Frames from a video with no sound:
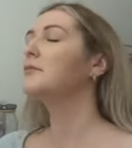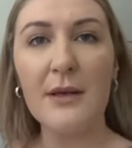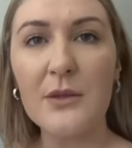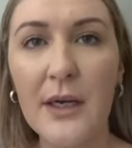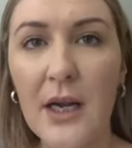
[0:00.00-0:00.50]

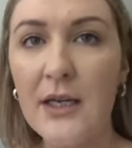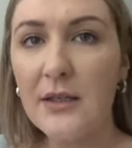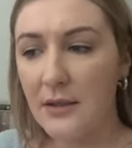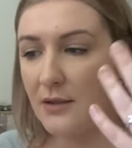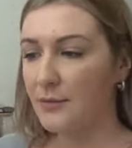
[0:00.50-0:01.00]
That's quite
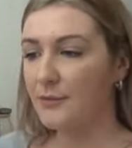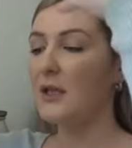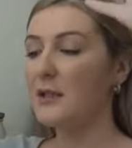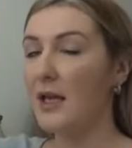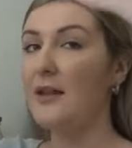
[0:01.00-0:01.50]
nice.
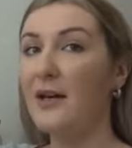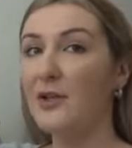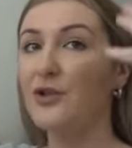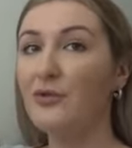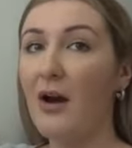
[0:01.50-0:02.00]
Just let
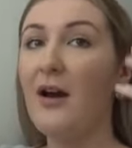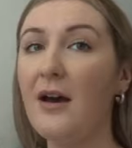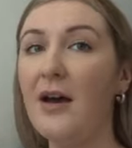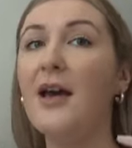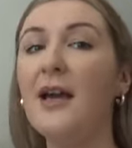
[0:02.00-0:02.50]
that
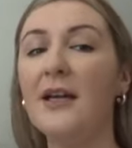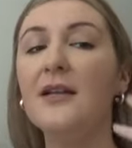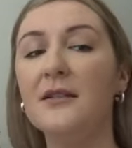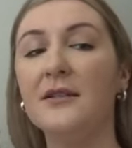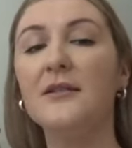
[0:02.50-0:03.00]
dry
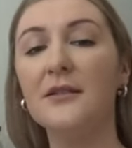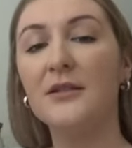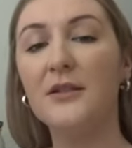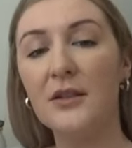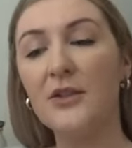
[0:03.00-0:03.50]

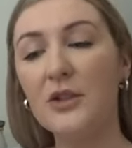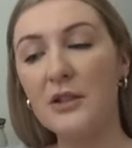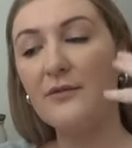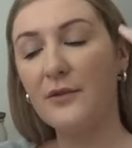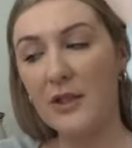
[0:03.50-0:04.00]

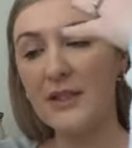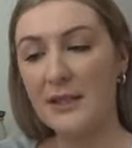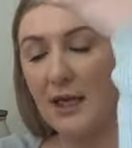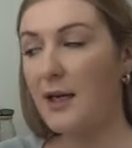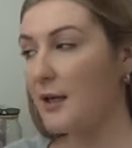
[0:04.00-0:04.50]
just for a sec.